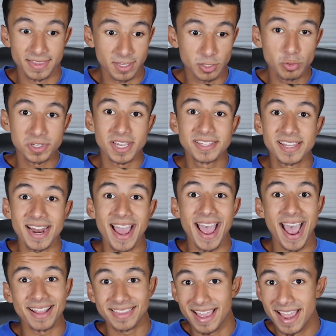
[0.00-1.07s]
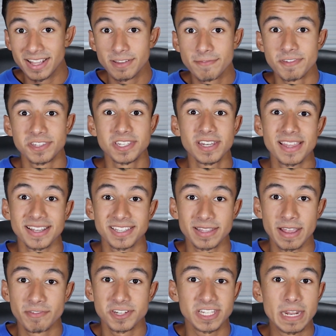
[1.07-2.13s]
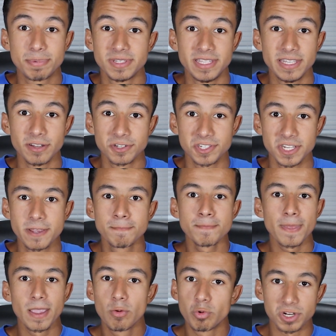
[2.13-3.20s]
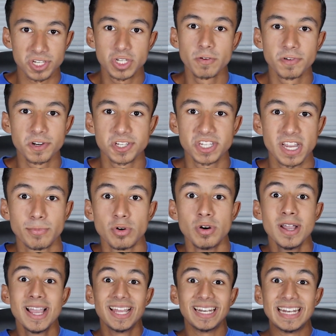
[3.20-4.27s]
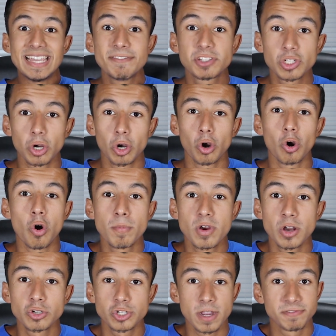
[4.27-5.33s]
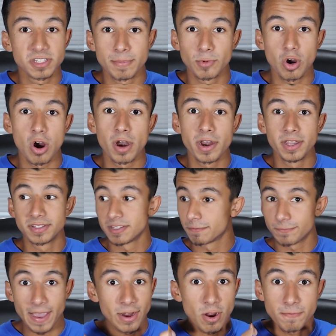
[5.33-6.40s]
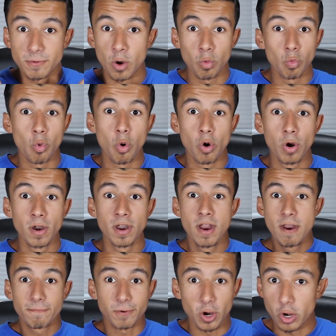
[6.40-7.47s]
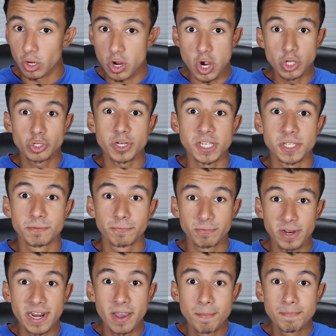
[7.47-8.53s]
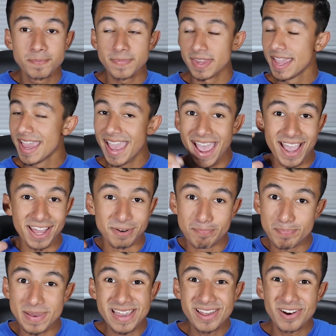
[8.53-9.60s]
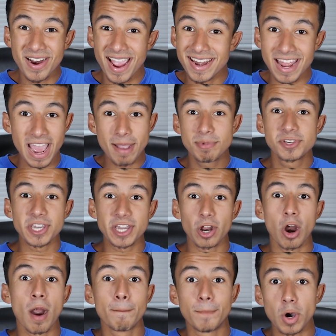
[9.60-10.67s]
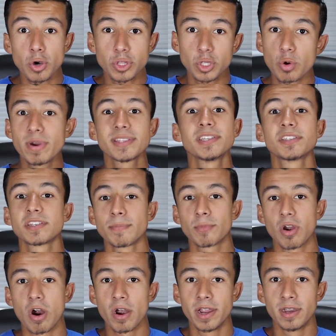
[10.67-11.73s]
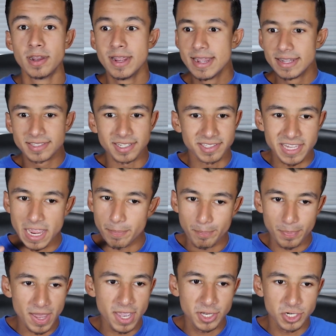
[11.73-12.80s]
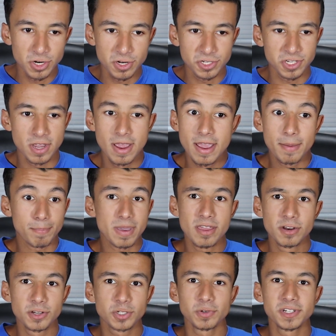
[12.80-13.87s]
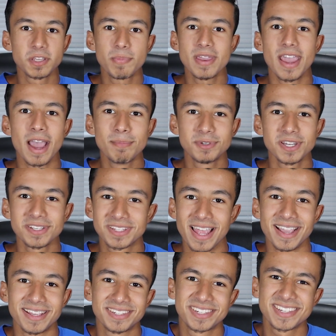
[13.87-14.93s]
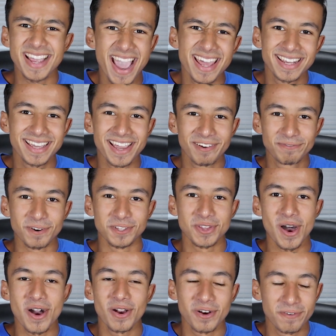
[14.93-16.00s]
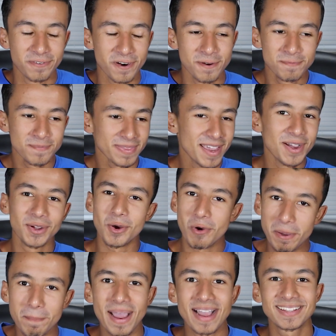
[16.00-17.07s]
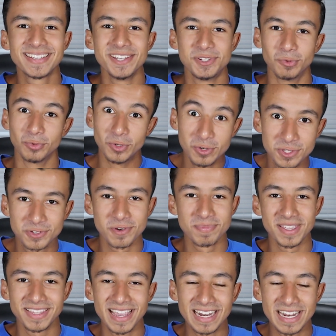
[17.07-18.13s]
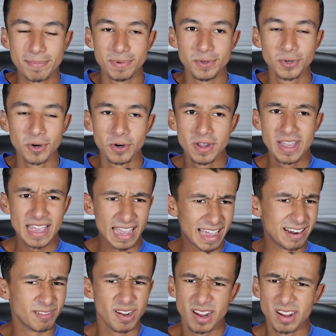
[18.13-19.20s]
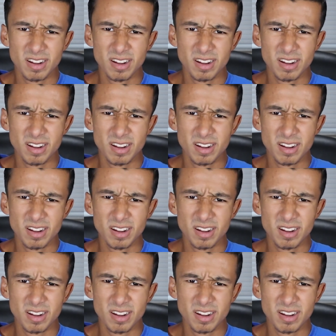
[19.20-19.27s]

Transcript: this was hinted at at the end of the City That Never Sleeps DLC, where Silver Sable leaves to her home country of Symkaria to fight off a war for her country's freedom. And Peter and MJ are both going to Symkaria to take pictures. Peter's going to be MJ's like sidekick photographer, going back to his roots from the Daily Bugle. And